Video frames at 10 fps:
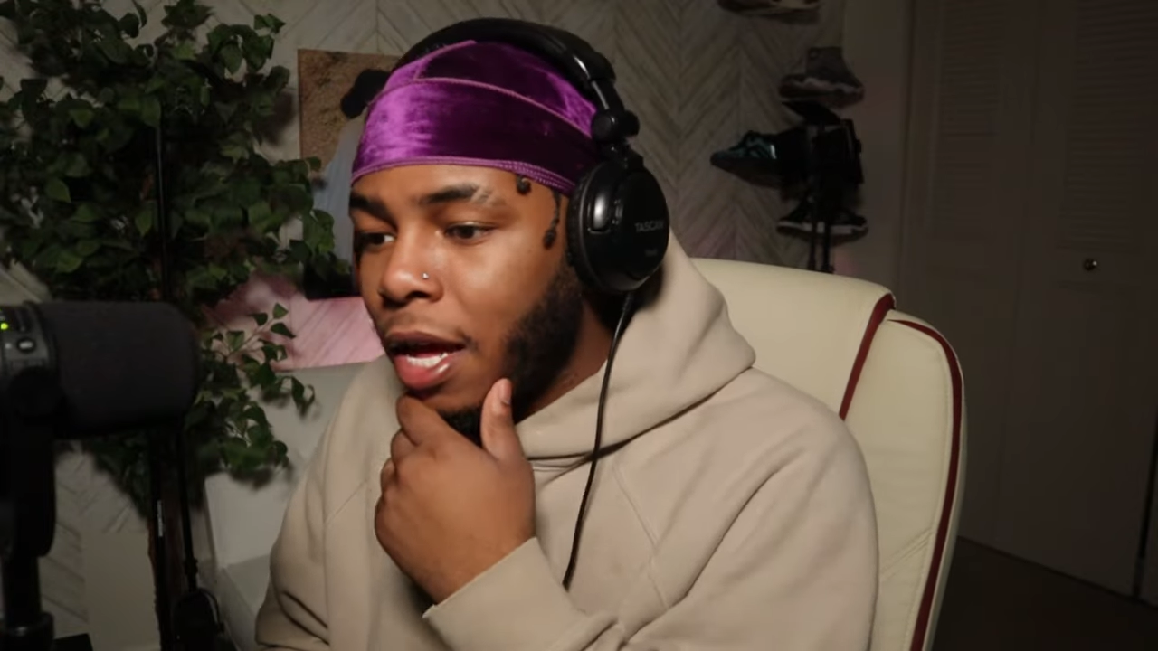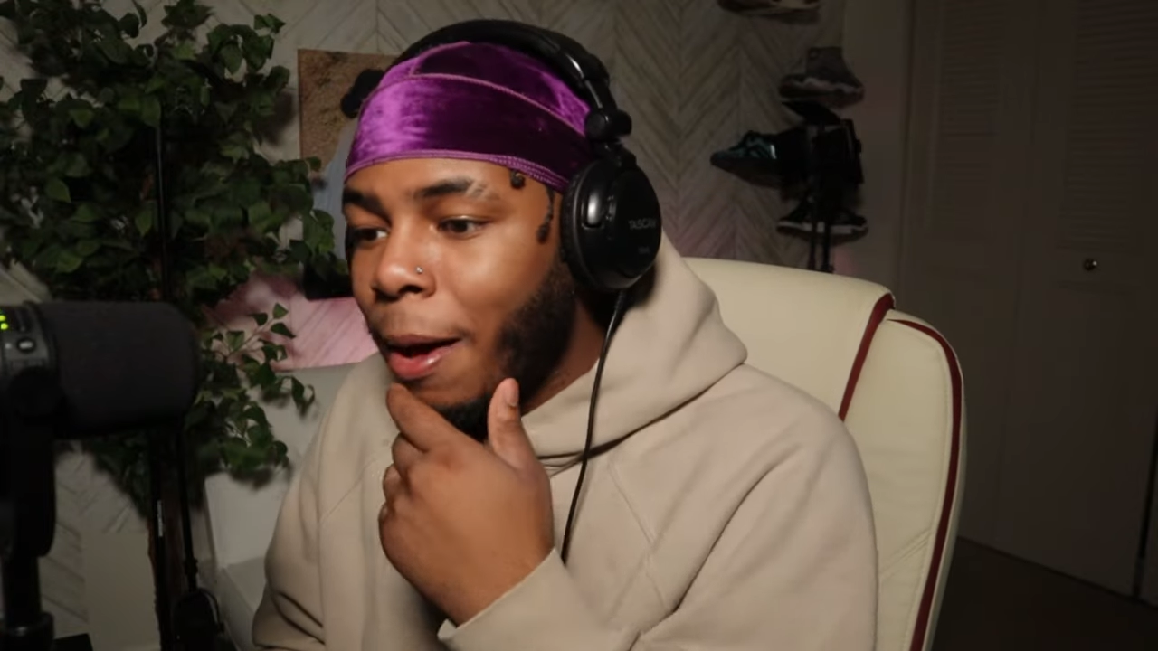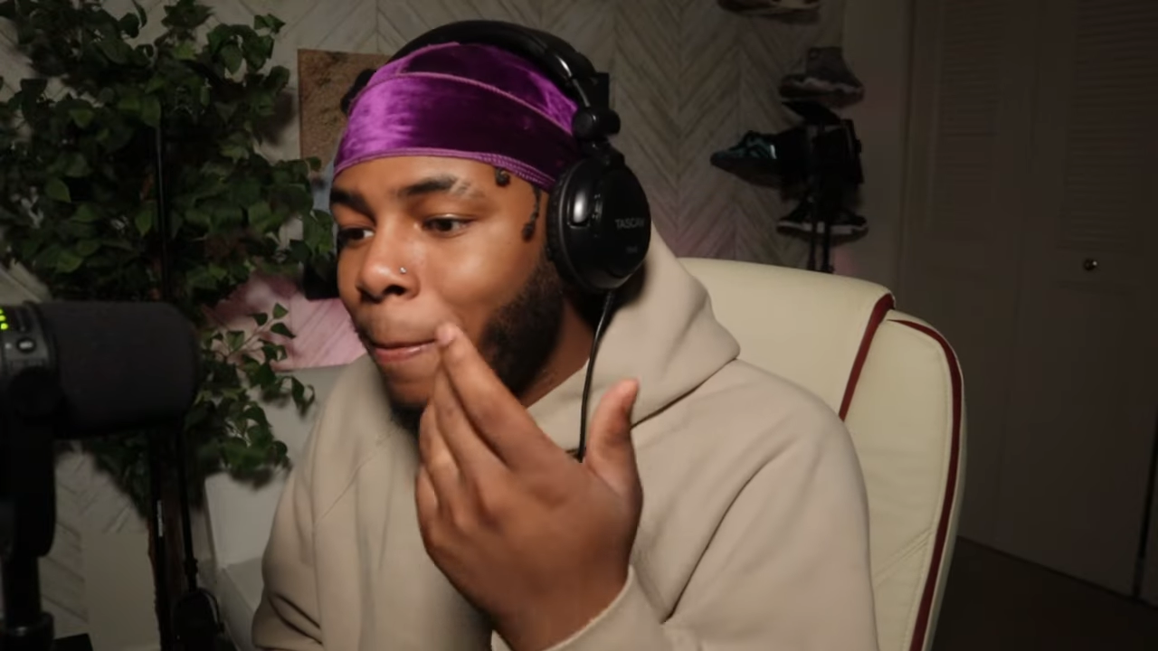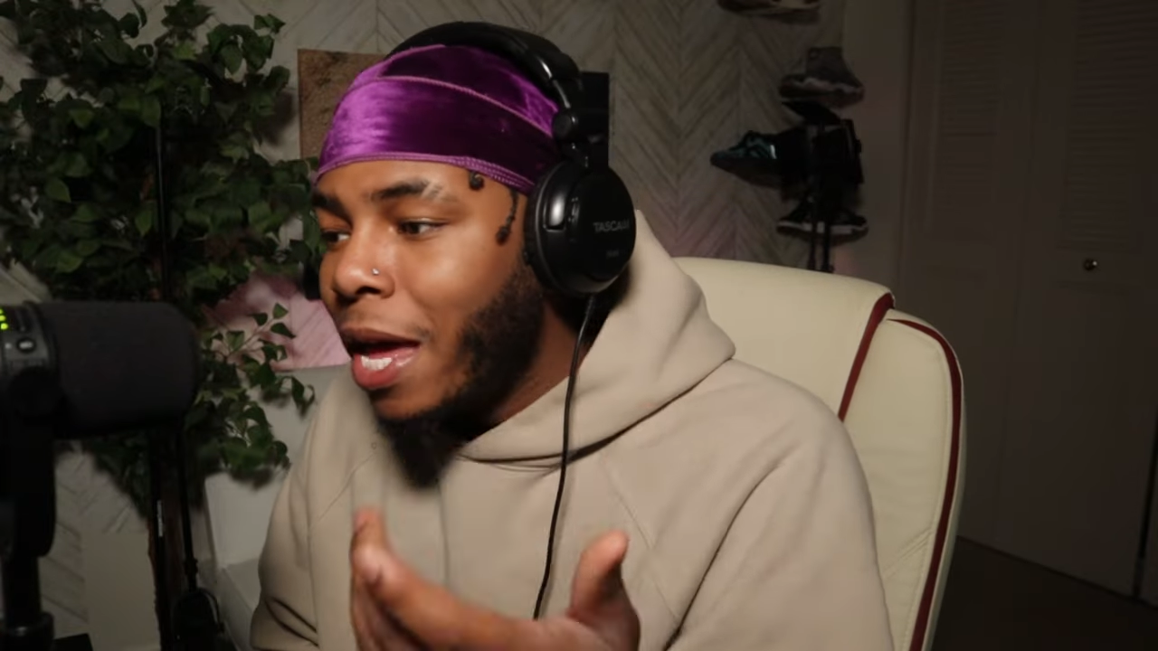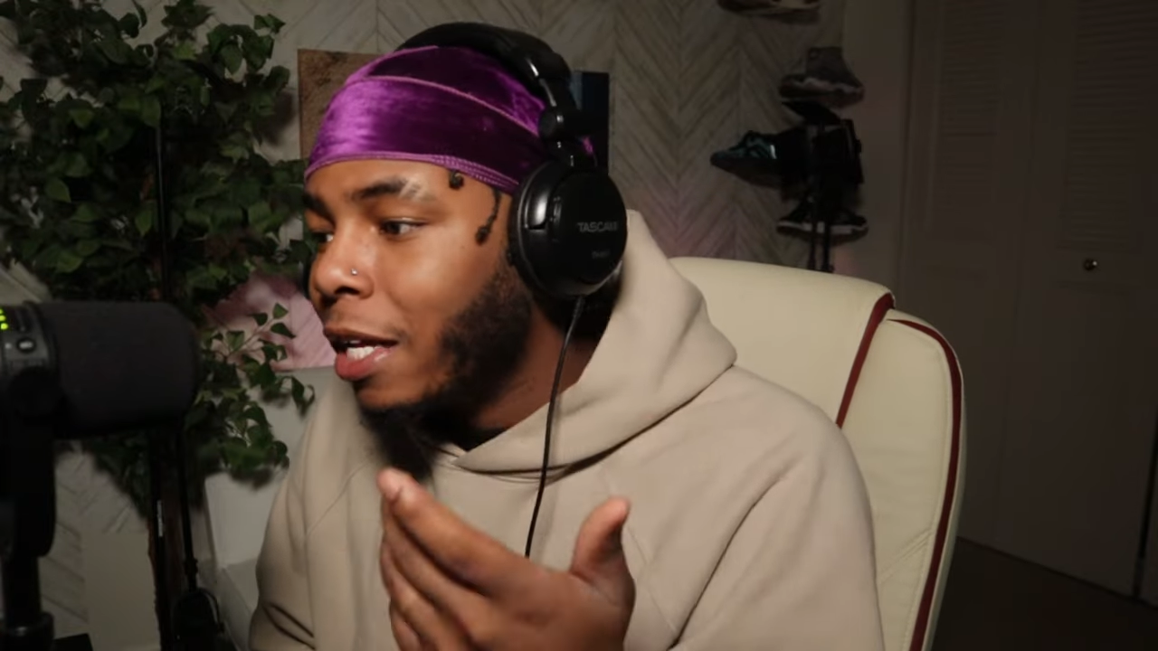
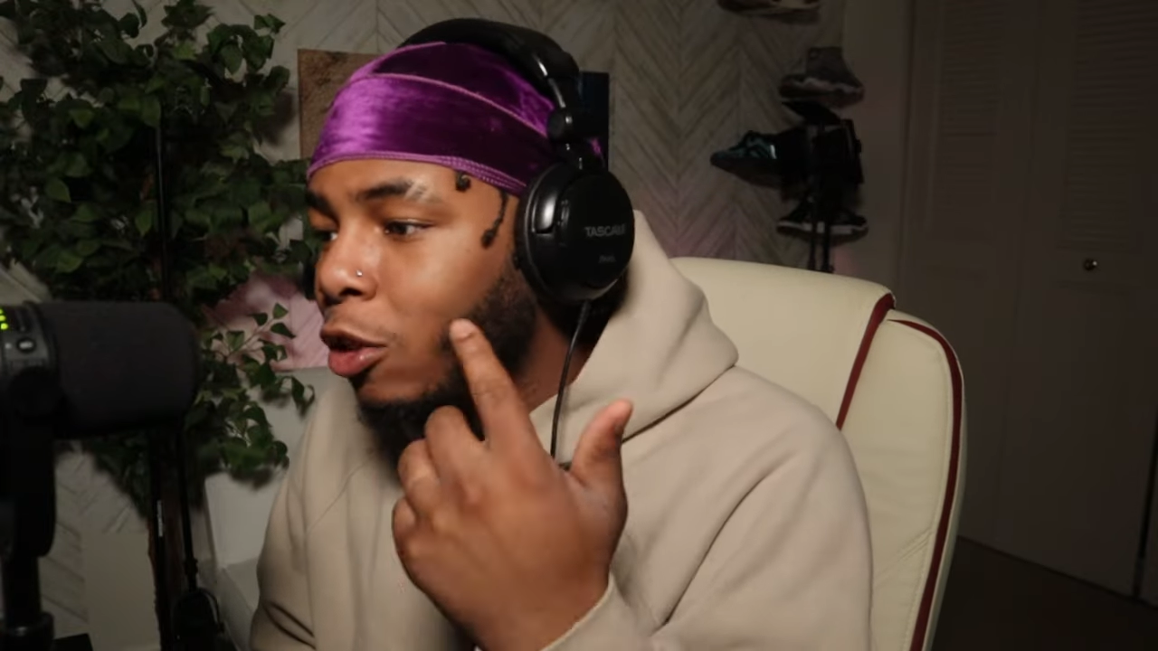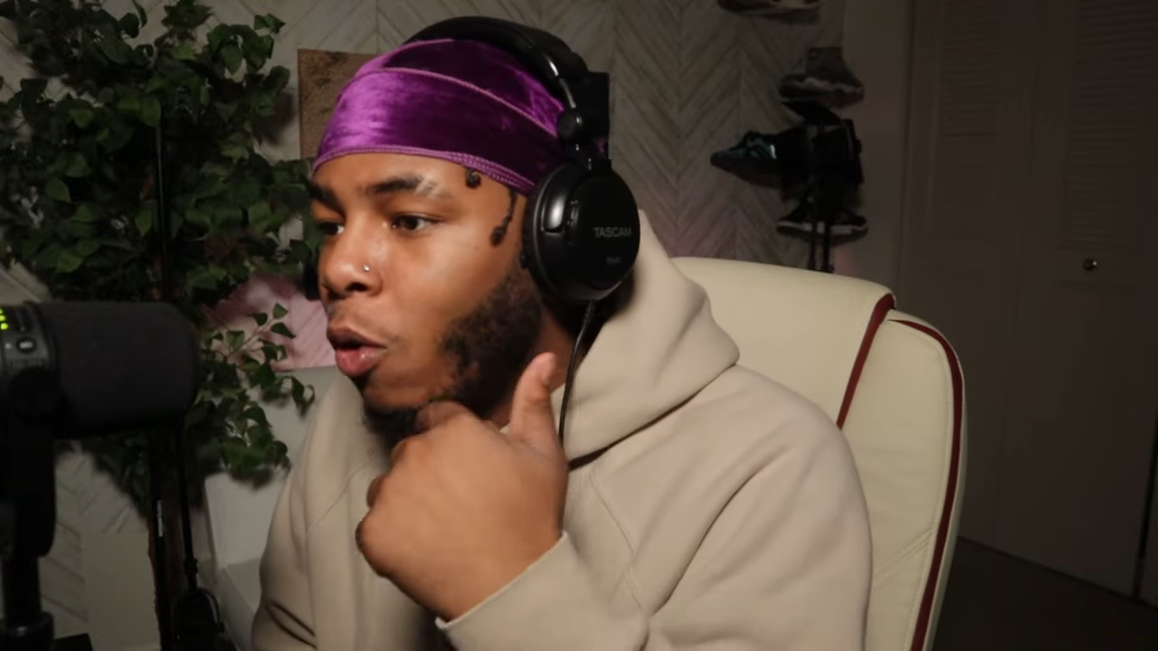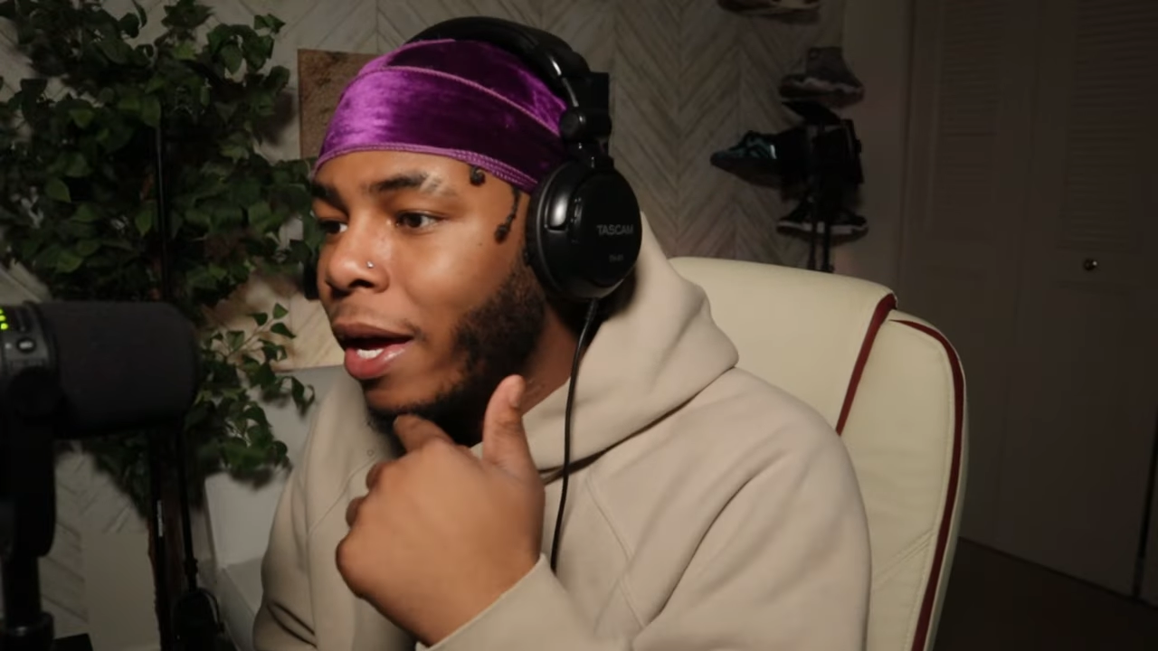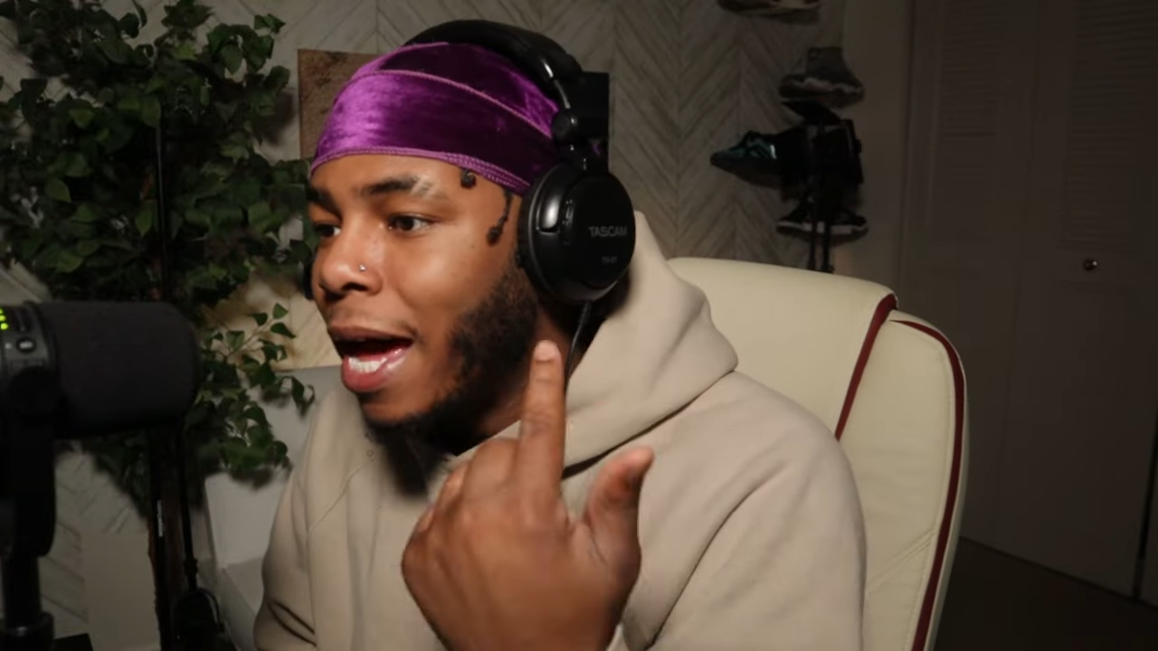A man throwing